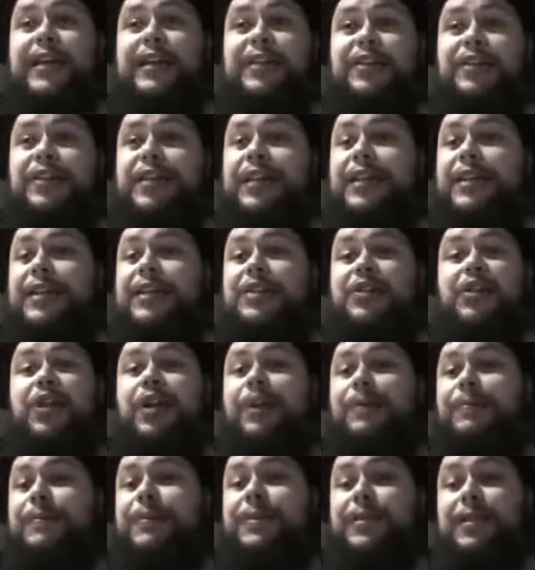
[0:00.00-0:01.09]
just get the
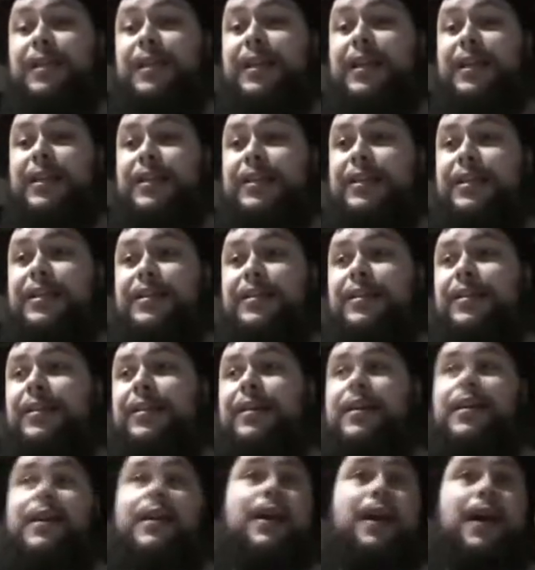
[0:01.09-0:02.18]
cheapest and easiest.
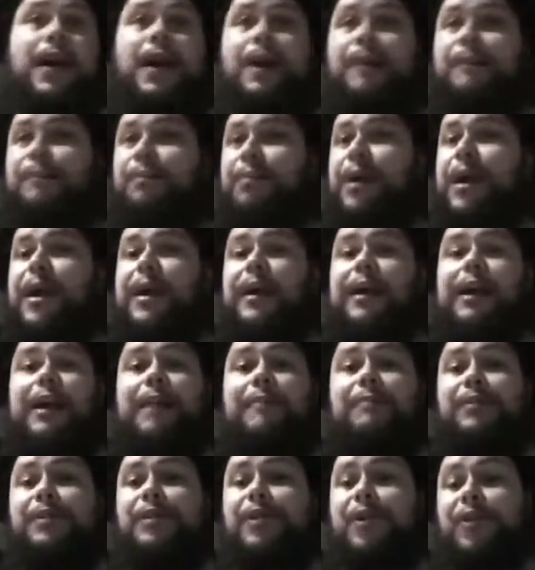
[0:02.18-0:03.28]
A brand
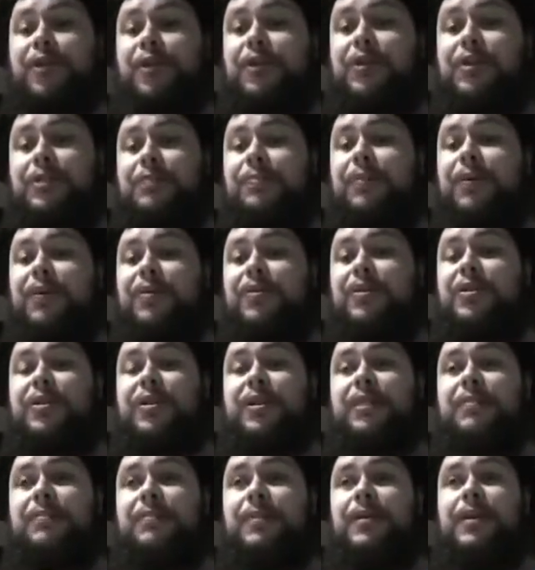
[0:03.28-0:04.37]
comes along and sponsors
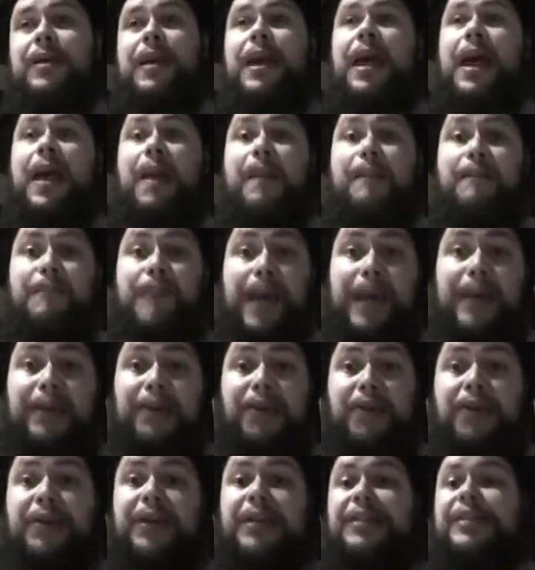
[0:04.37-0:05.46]
them, may
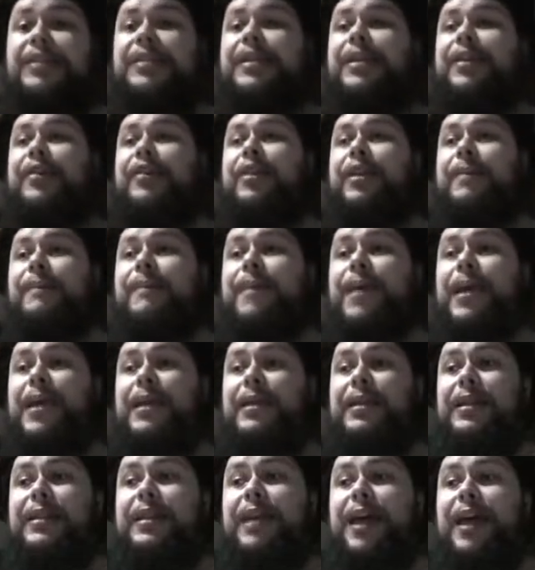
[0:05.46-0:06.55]
not necessarily
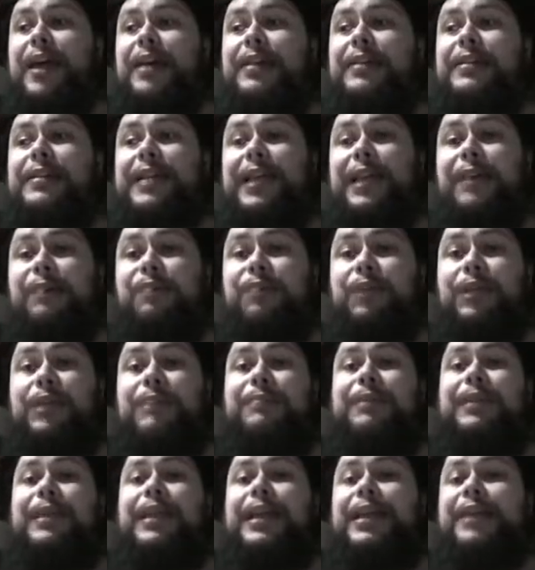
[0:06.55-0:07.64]
mean that they deeply
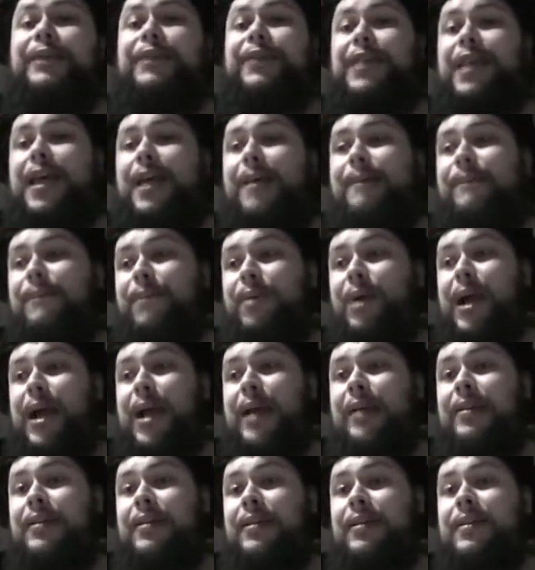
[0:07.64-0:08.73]
believe in that
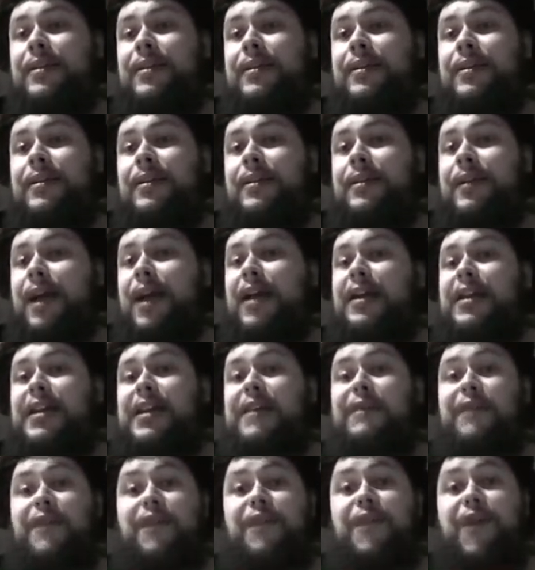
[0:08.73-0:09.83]
brand. I don't
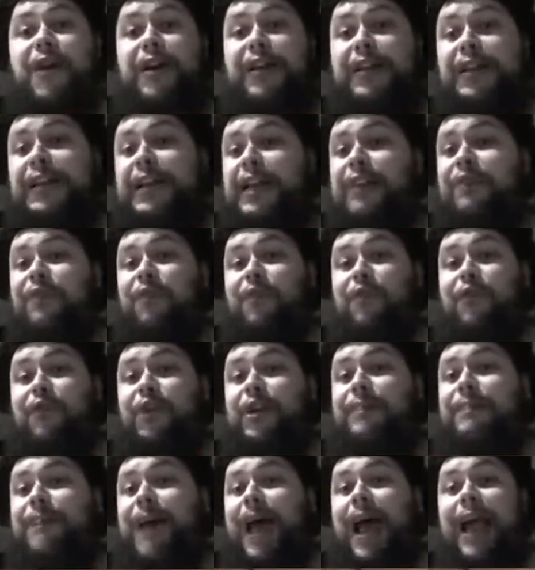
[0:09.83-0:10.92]
give a fuck. They're getting
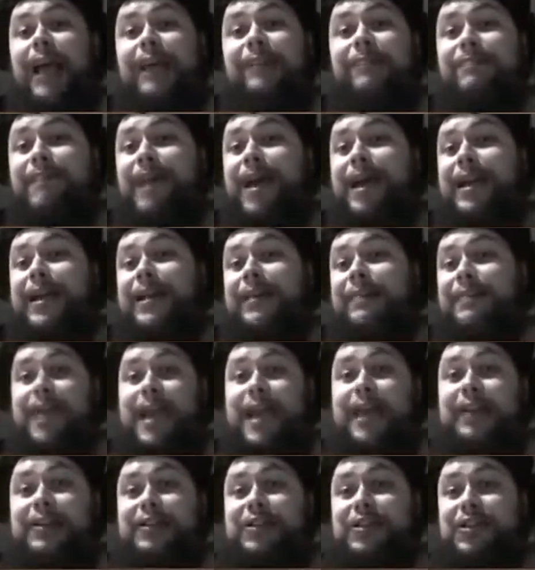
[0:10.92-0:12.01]
free paint and money,
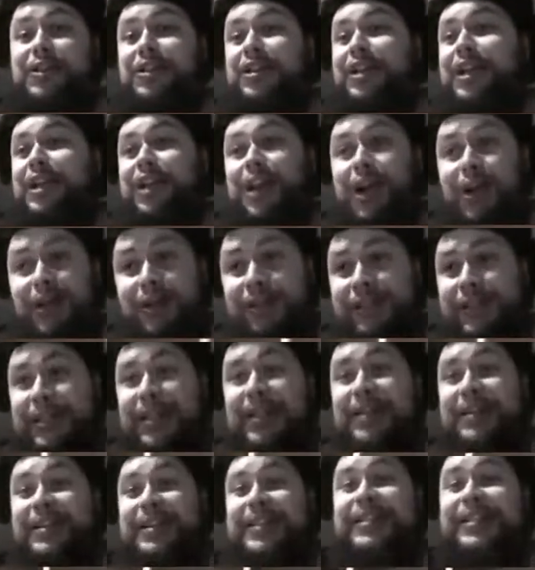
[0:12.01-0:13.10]
man. Shit, I'll
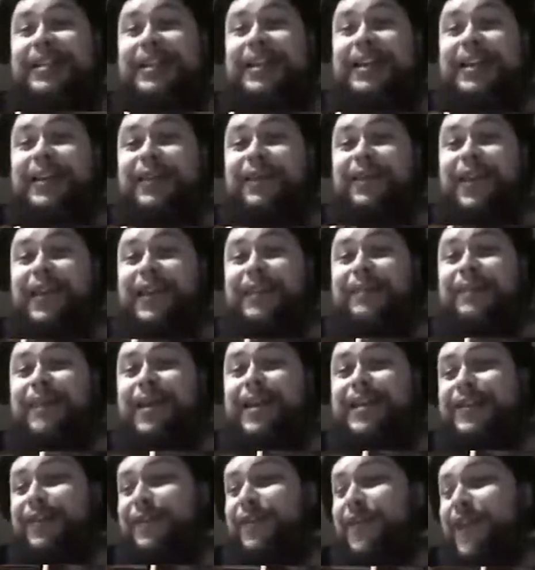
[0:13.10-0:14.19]
suck the dick of any
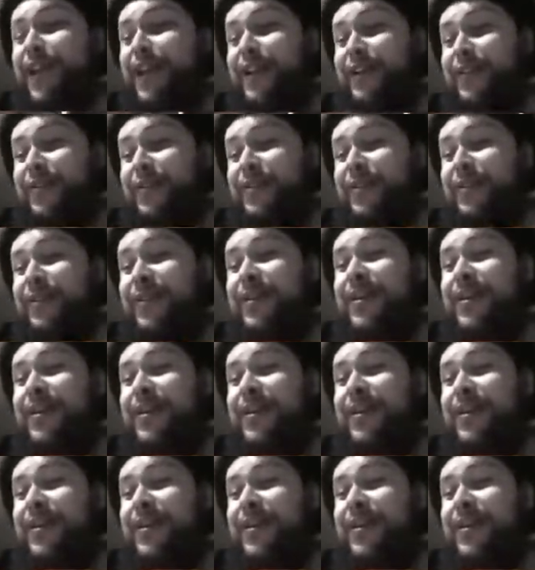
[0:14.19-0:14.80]
manufacturer